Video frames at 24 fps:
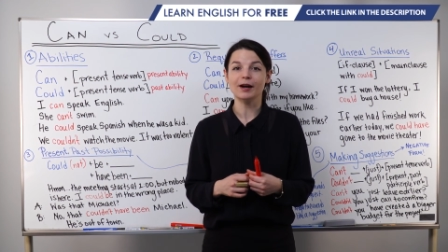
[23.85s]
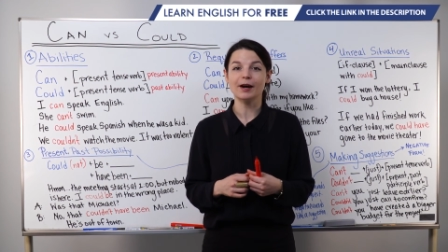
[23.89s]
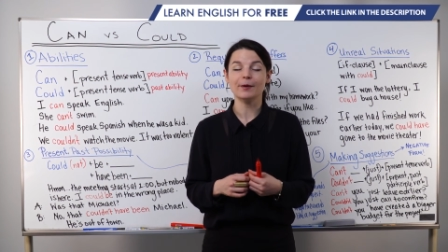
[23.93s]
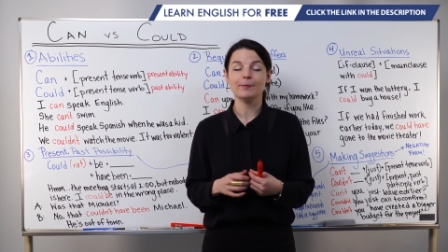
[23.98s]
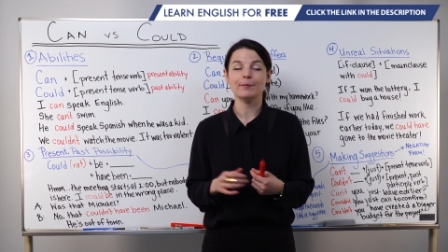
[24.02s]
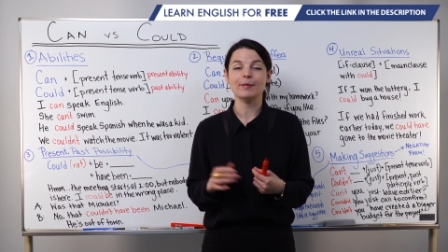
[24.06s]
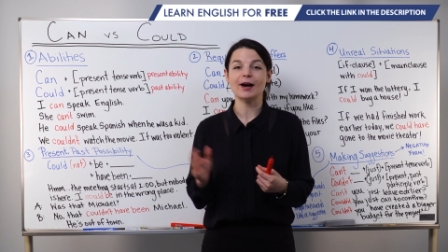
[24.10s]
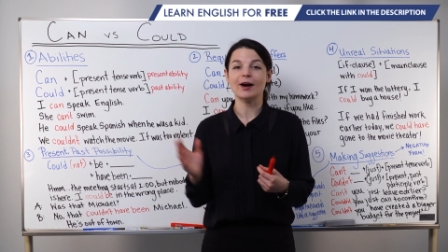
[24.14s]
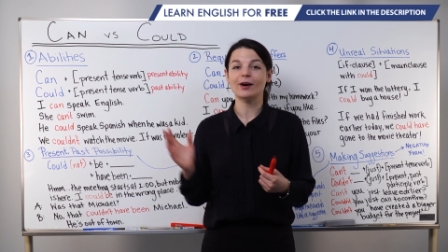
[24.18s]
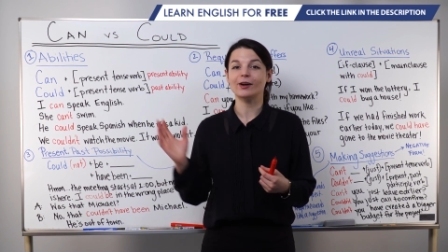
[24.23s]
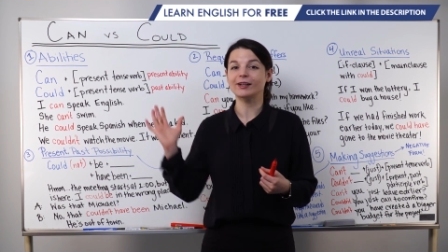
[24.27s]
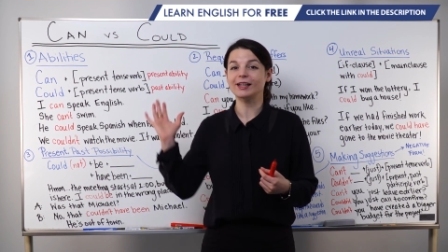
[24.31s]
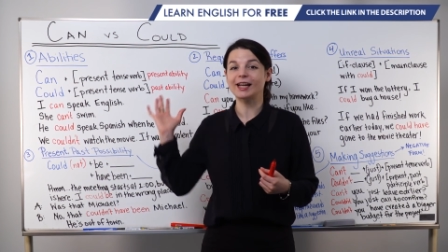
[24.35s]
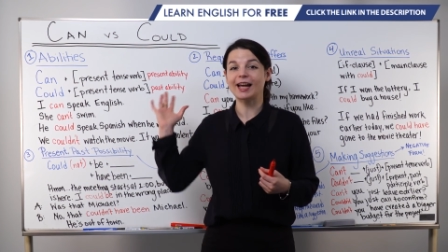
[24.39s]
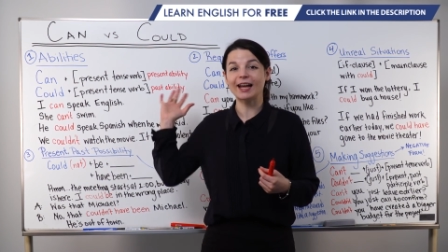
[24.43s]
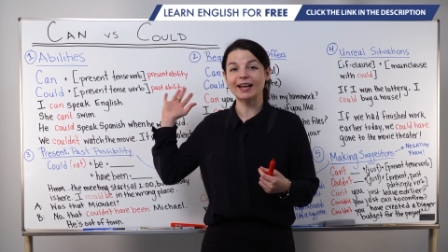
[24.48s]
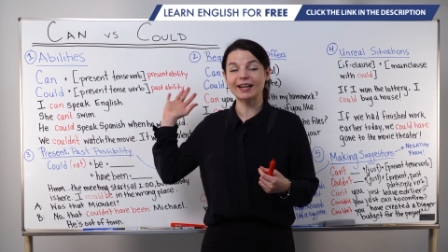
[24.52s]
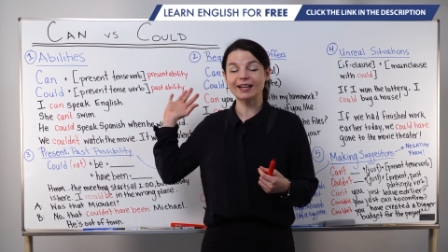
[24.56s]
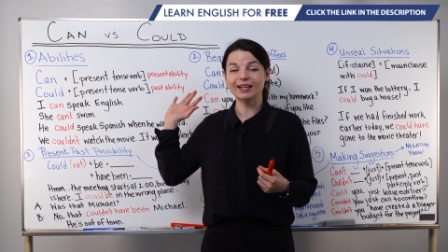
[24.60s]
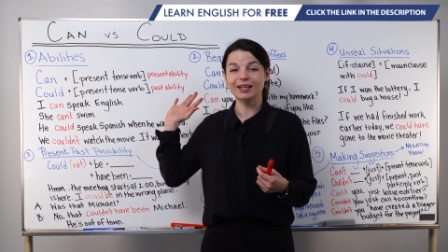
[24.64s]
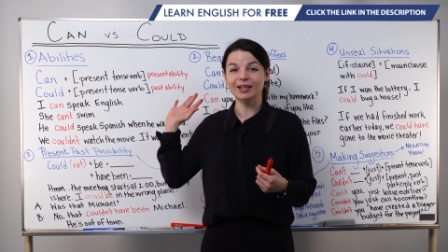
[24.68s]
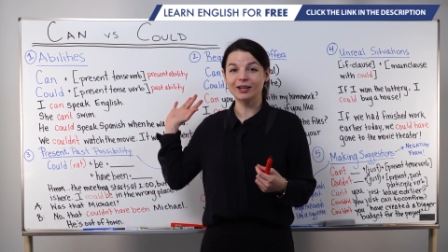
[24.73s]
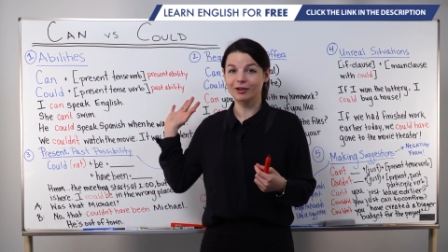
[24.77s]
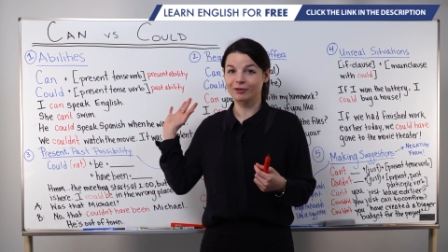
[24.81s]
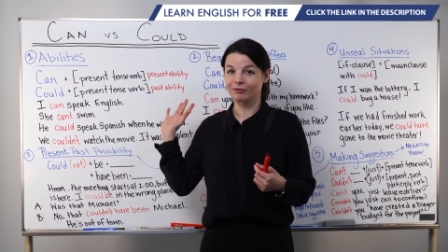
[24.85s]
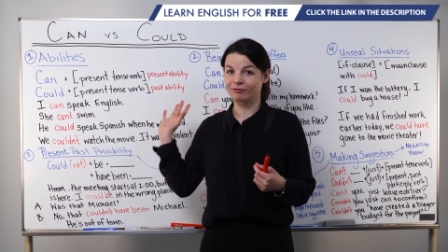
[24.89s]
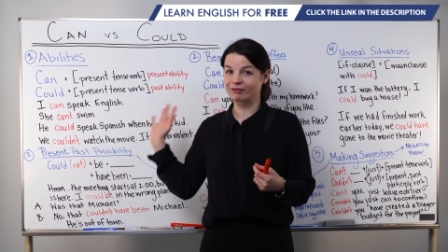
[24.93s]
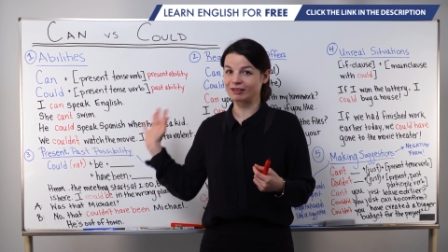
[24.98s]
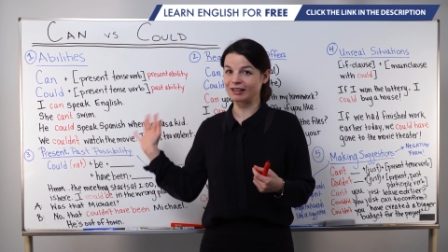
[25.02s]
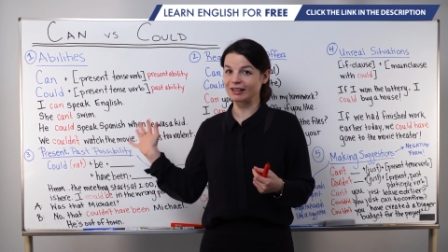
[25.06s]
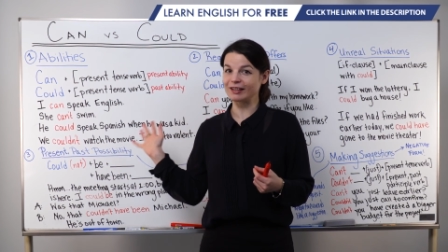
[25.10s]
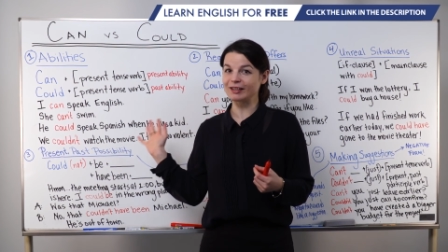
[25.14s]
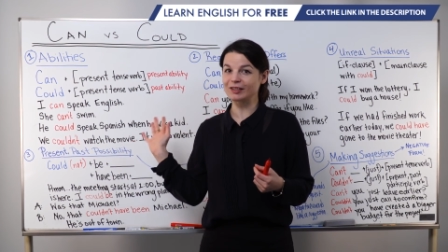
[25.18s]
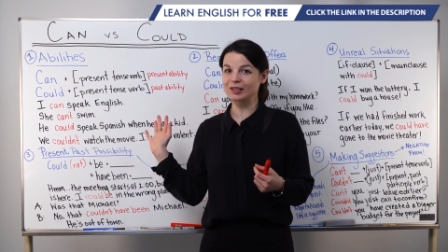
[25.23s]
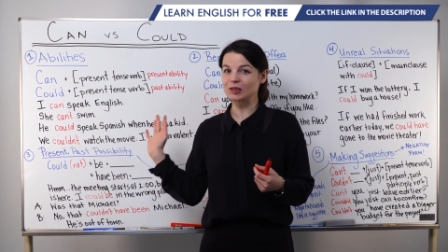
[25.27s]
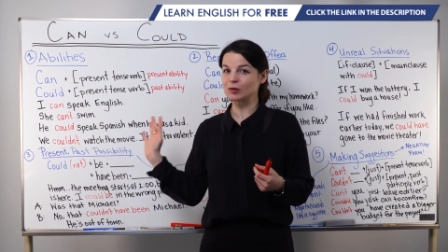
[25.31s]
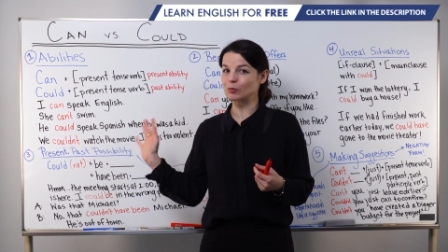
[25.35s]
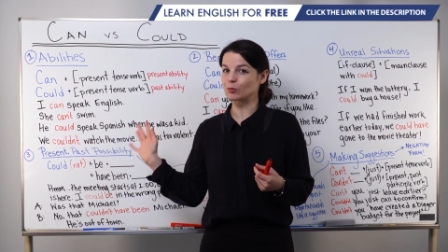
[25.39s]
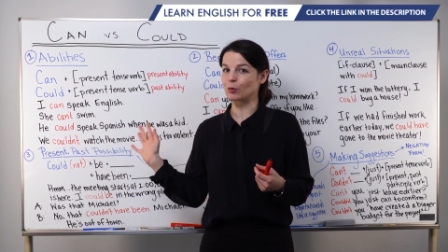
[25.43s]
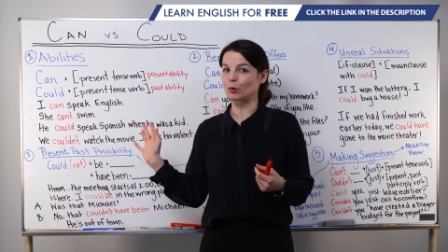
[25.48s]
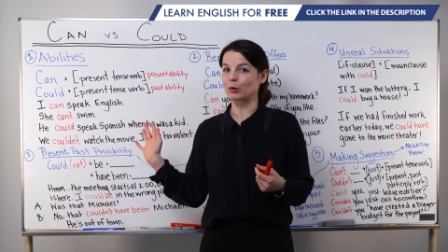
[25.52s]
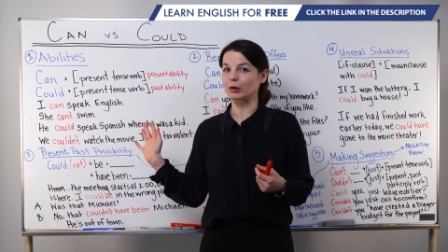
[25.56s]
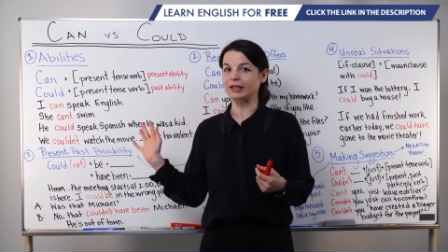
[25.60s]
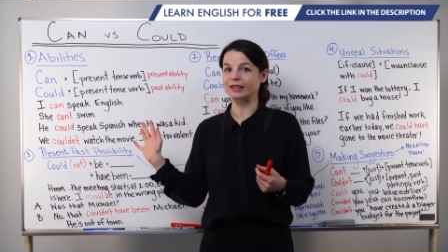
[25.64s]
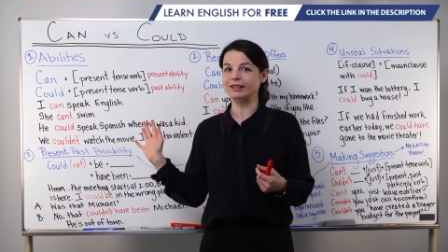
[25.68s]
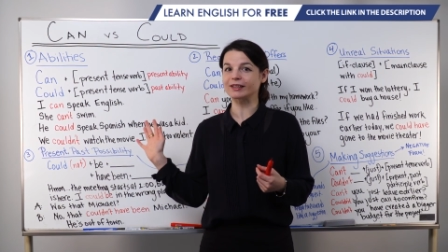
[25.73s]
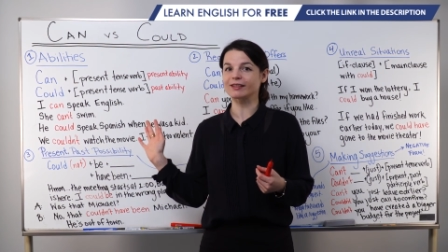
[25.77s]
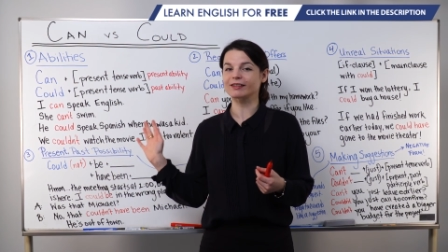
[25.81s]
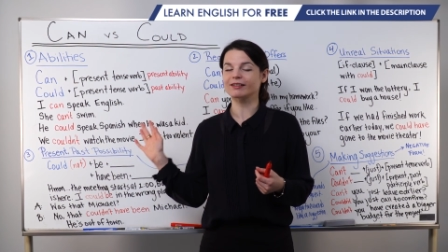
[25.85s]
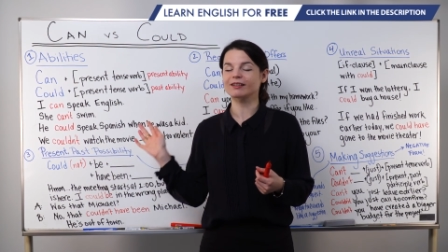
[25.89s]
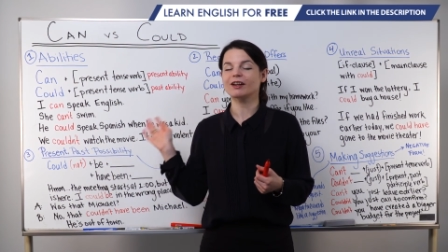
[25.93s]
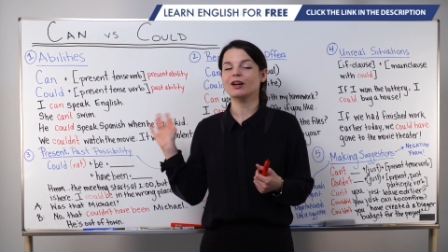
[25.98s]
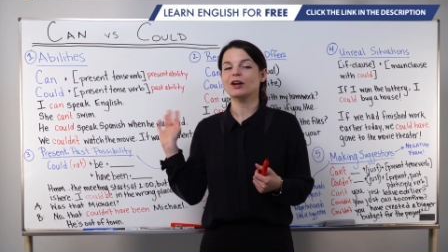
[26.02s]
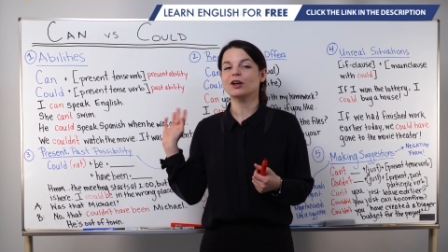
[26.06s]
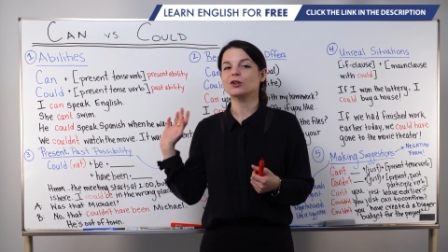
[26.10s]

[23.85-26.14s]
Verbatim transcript: about any of these points,